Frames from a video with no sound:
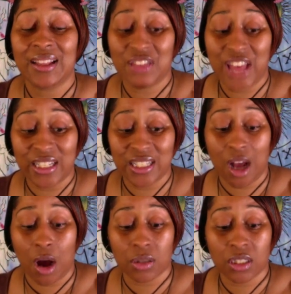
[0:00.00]
that is
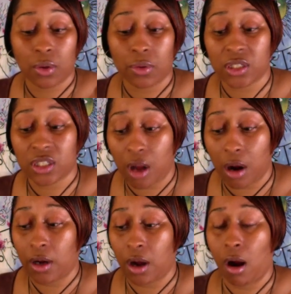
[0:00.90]
also the
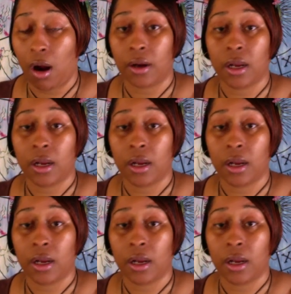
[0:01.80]
Star card.